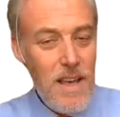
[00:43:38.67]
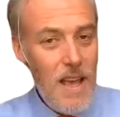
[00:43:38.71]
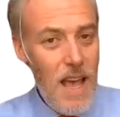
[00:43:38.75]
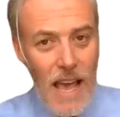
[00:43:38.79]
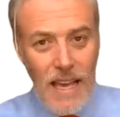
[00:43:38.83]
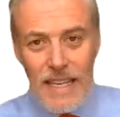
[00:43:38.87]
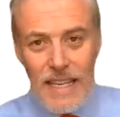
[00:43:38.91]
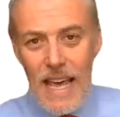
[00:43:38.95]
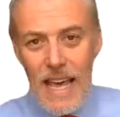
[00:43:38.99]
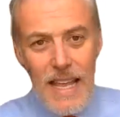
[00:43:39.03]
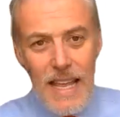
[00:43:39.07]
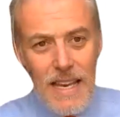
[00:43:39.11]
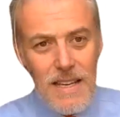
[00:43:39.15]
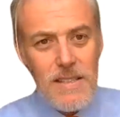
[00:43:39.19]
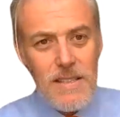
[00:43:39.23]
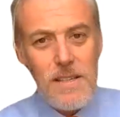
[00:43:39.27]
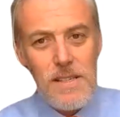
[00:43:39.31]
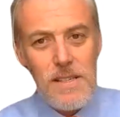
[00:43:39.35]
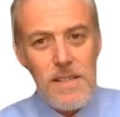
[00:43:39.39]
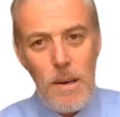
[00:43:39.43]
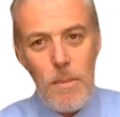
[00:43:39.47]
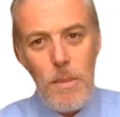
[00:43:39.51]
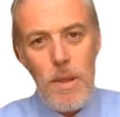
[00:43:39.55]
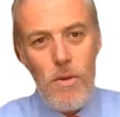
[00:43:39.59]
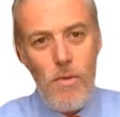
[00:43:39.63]
and get into
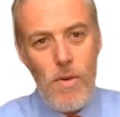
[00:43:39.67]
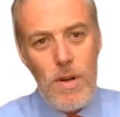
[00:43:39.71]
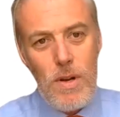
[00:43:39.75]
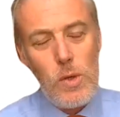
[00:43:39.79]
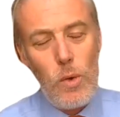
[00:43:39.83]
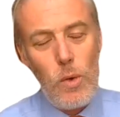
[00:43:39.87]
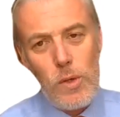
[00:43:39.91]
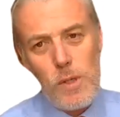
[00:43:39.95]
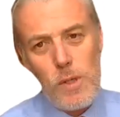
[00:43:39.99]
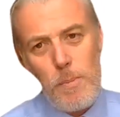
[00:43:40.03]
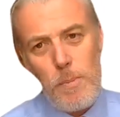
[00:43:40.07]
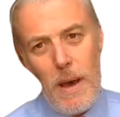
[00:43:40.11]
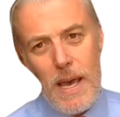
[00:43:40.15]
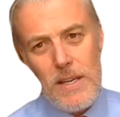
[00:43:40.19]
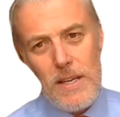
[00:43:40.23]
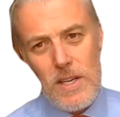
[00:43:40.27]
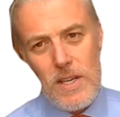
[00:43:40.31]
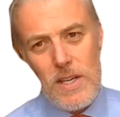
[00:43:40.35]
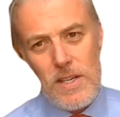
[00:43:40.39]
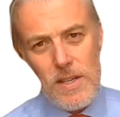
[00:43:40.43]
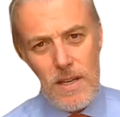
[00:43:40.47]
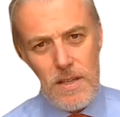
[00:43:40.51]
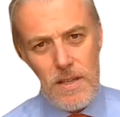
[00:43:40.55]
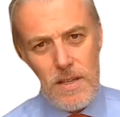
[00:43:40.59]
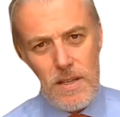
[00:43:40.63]
some of the resource
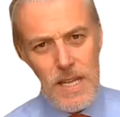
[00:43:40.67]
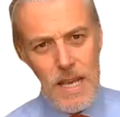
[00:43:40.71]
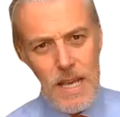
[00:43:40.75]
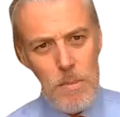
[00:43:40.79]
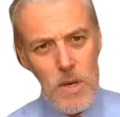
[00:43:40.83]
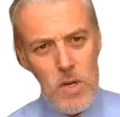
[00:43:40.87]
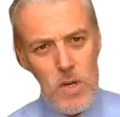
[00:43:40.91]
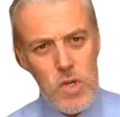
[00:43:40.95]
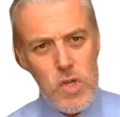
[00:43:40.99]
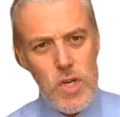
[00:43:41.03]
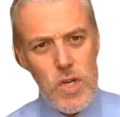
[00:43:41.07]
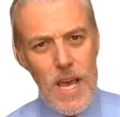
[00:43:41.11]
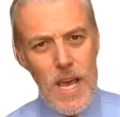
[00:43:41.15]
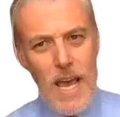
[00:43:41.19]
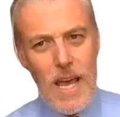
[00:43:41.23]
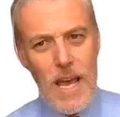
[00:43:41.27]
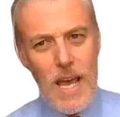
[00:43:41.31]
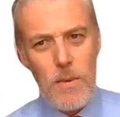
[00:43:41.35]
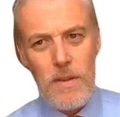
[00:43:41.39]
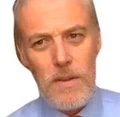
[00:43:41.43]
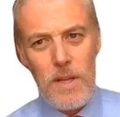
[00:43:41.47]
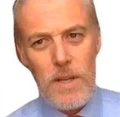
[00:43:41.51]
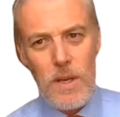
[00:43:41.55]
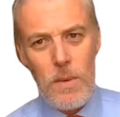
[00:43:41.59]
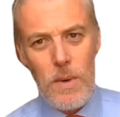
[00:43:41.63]
pages that Tim has shared
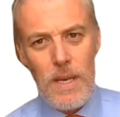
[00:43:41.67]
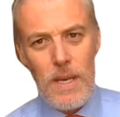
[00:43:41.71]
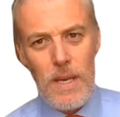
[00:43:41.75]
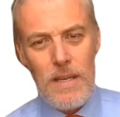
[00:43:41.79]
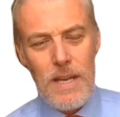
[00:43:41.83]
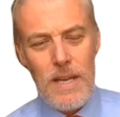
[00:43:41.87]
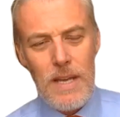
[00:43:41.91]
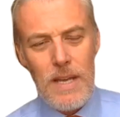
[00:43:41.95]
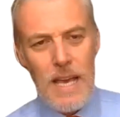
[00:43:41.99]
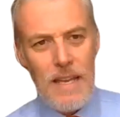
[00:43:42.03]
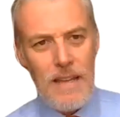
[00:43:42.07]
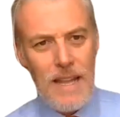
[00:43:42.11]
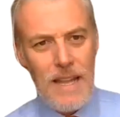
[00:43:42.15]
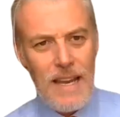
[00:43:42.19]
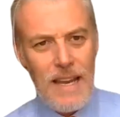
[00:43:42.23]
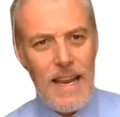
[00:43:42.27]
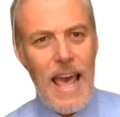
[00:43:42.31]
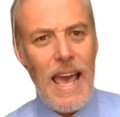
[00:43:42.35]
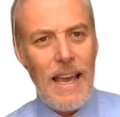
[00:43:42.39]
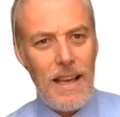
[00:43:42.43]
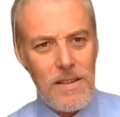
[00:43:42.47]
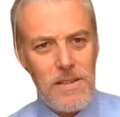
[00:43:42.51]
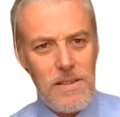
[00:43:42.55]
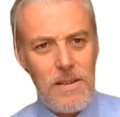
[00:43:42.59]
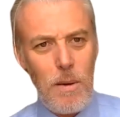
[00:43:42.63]
with you in that
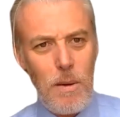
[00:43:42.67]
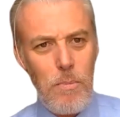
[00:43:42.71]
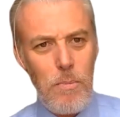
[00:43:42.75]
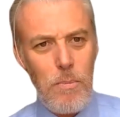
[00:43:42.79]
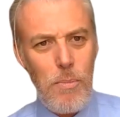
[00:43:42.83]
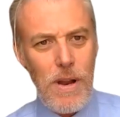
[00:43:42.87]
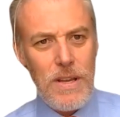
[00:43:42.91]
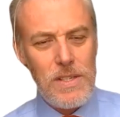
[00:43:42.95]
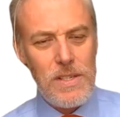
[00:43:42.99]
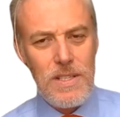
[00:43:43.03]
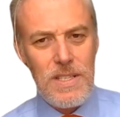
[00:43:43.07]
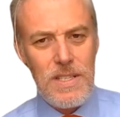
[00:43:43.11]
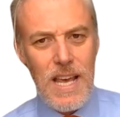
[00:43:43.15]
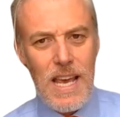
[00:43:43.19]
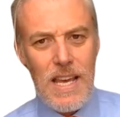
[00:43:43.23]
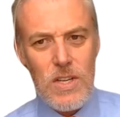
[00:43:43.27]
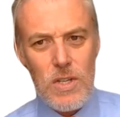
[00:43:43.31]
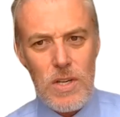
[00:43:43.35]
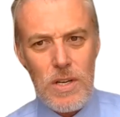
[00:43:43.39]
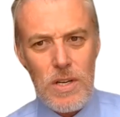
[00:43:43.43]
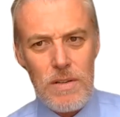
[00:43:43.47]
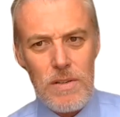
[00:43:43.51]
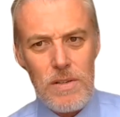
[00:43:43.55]
excellent presentation.